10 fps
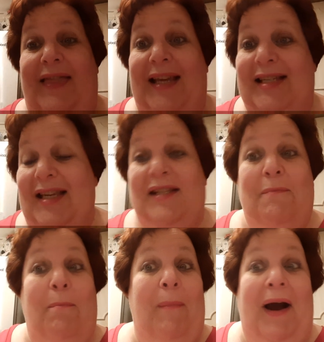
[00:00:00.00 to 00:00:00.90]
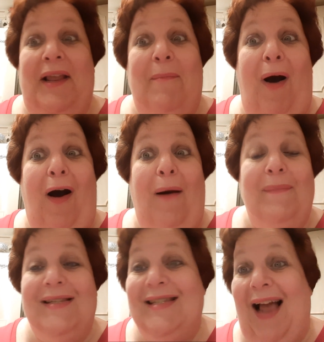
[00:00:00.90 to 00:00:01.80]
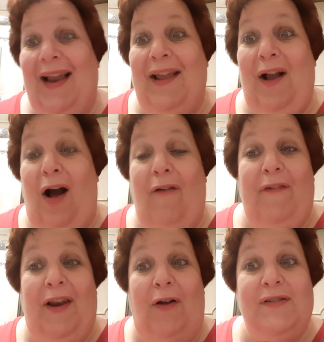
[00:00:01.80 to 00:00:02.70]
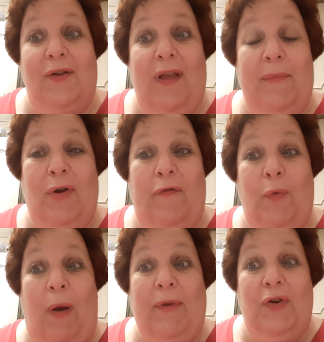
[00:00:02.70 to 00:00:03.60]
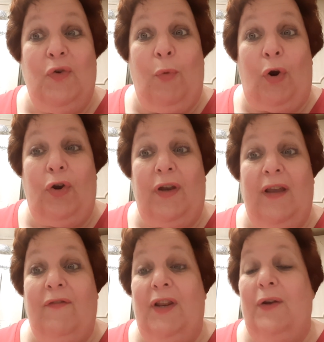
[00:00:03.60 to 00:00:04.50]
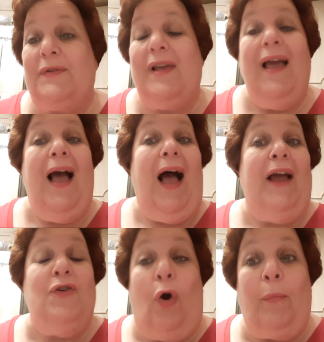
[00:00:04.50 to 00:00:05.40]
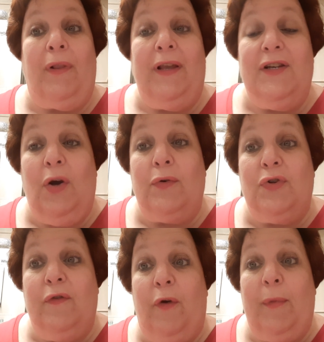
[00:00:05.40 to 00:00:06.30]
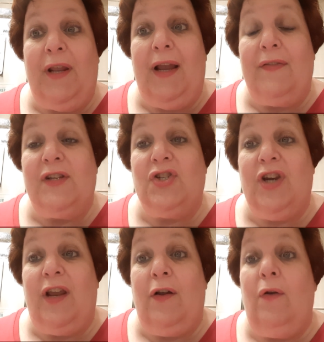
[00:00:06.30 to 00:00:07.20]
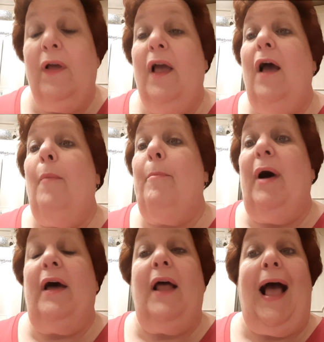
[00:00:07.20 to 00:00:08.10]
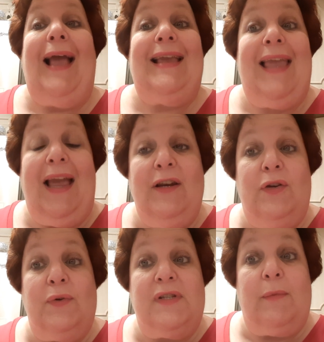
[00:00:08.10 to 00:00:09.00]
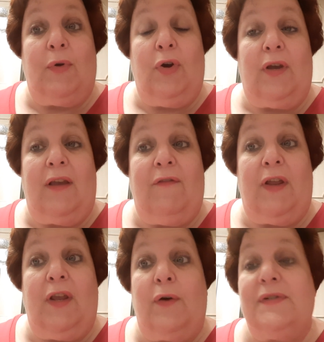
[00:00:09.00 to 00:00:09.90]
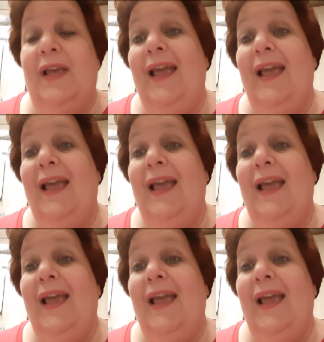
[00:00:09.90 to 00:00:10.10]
this is Money Mom signing off. And also let me know if you want me to do more cooking videos. I normally don't do very many on this channel, but I can do some cooking videos